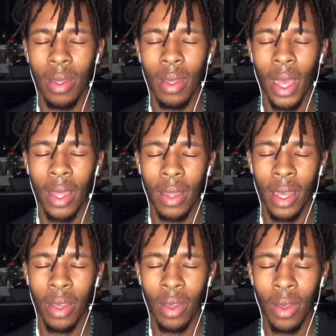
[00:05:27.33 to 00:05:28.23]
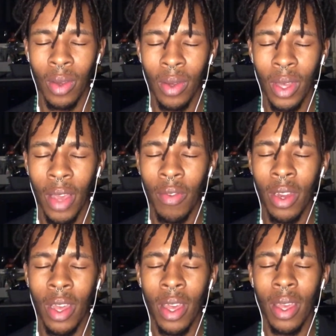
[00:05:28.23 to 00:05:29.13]
I thank you every
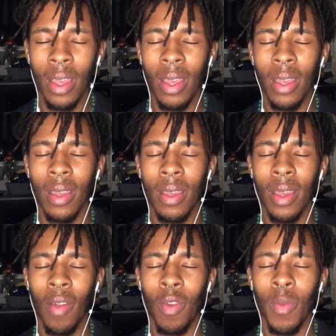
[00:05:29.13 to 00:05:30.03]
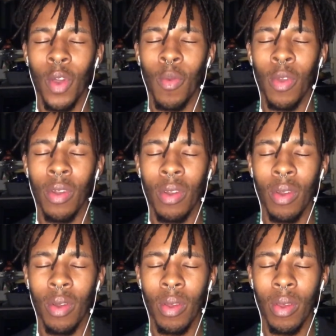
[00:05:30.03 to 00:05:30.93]
day, every moment,
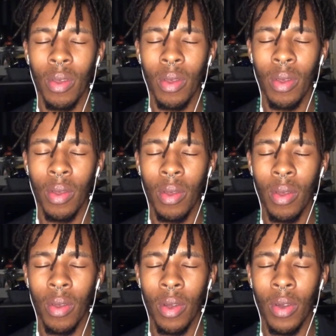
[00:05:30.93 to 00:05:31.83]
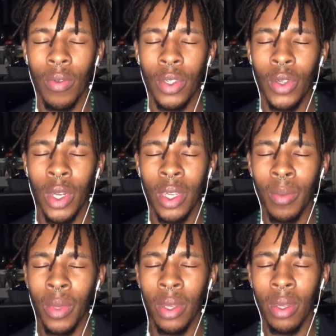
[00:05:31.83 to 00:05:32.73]
for joining
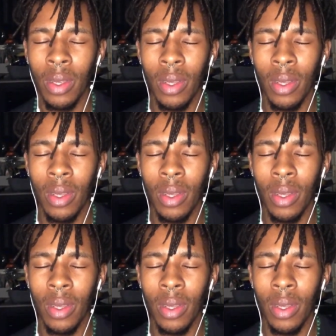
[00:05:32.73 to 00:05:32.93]
me,